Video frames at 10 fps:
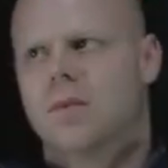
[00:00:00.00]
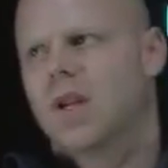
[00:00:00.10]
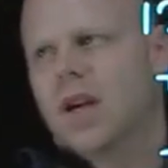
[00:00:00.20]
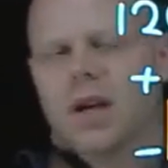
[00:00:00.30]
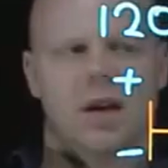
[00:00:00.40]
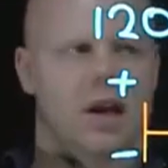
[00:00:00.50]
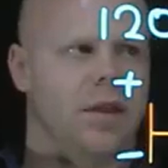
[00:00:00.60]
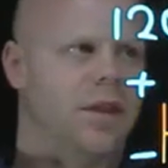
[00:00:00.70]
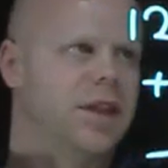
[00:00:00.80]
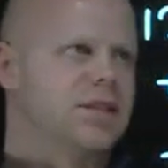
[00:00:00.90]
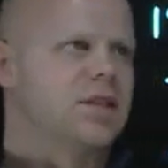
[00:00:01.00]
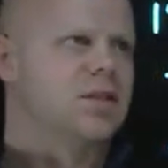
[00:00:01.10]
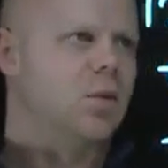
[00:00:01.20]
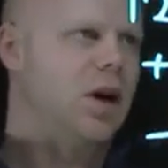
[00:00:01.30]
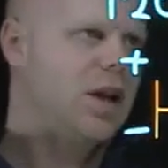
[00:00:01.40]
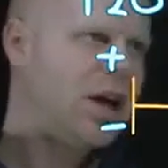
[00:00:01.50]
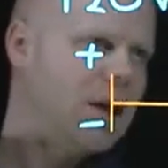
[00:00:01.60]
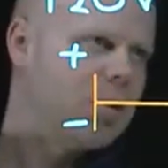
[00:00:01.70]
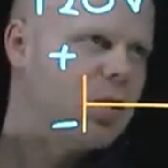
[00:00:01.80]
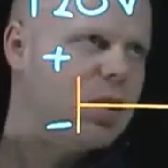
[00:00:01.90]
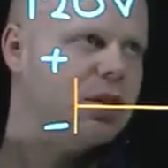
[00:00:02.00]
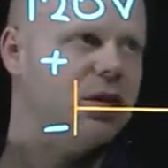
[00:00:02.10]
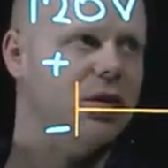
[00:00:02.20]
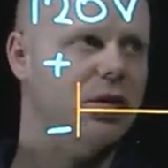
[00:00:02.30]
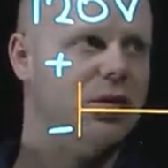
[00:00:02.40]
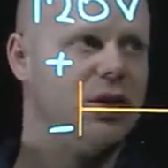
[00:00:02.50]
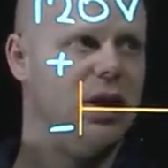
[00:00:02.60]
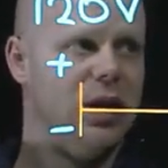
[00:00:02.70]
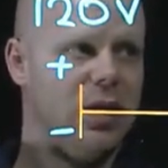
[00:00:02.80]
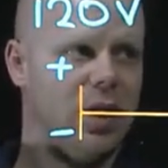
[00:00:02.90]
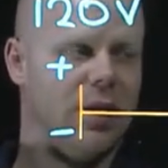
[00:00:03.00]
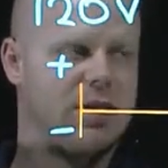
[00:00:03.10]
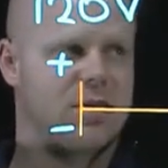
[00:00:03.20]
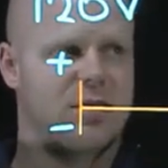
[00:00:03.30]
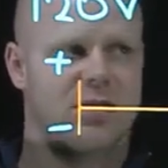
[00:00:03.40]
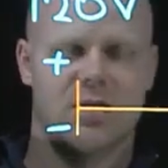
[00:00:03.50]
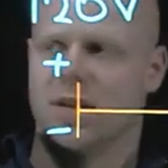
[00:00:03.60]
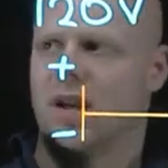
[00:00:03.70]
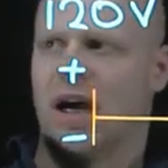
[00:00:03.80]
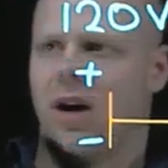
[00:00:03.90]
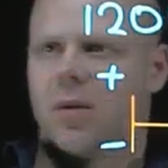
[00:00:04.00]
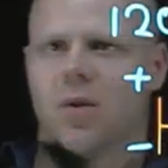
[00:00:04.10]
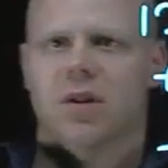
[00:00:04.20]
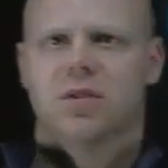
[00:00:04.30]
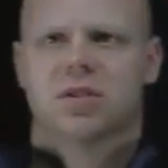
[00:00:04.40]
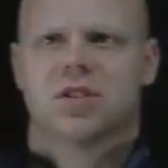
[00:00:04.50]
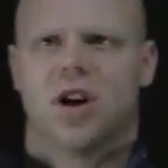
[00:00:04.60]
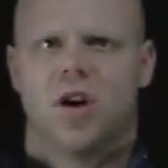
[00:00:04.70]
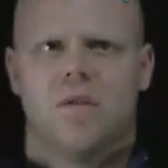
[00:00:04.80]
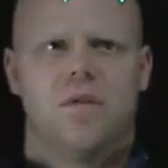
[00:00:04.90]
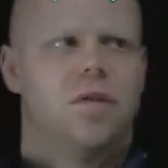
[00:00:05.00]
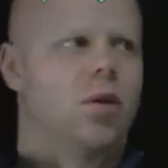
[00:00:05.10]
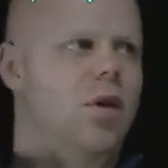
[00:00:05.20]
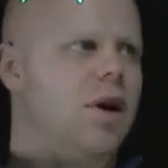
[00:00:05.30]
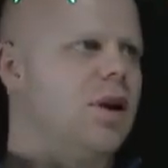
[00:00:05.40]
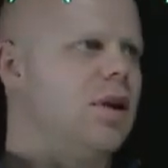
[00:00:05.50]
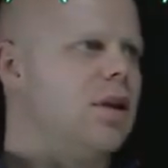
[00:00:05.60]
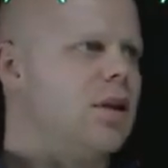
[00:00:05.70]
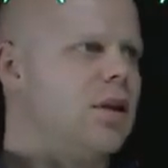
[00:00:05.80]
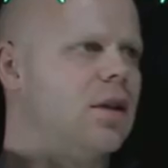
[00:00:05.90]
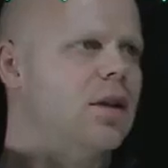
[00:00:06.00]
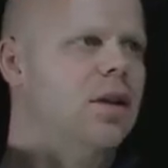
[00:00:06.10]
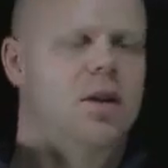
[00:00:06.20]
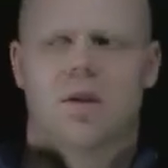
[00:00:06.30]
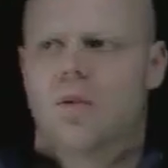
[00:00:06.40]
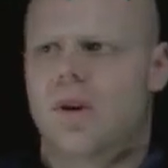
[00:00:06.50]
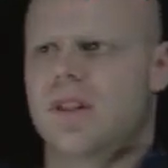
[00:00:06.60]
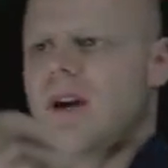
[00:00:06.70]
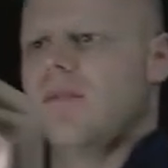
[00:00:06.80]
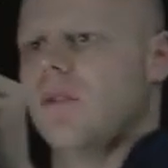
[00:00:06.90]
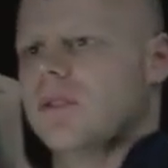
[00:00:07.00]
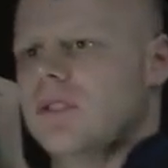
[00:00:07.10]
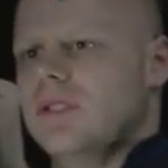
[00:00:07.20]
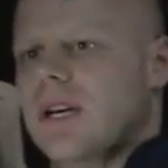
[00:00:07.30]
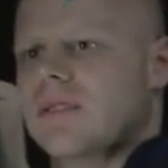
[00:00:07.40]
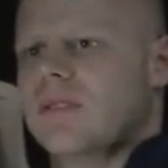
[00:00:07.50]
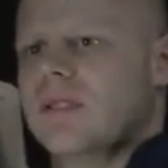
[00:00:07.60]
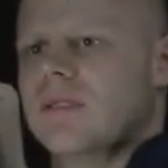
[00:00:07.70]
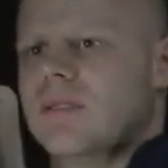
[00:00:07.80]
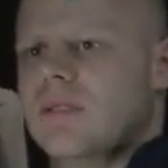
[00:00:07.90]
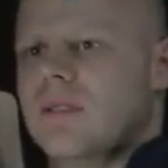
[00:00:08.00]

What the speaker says: Okay, and this is what I am going to use, and this is how I'm going to solve for what that voltage actually is.